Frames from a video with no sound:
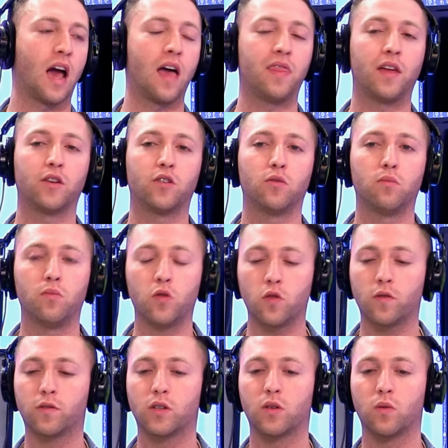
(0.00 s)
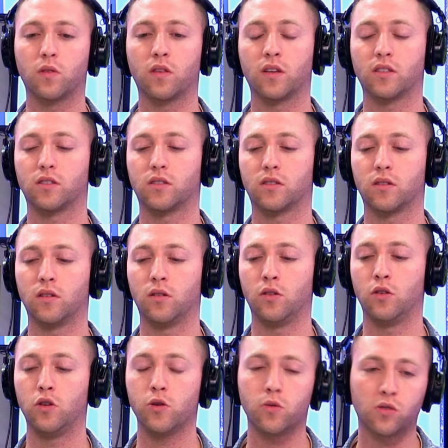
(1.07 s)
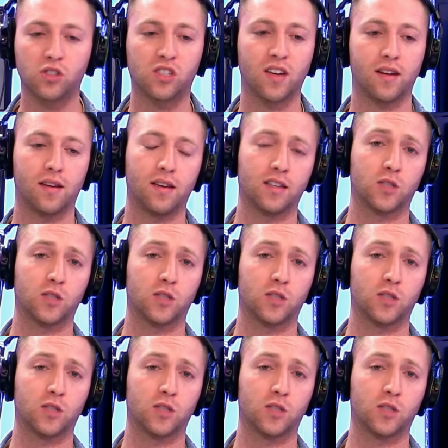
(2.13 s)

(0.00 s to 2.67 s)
and then you move to this new city,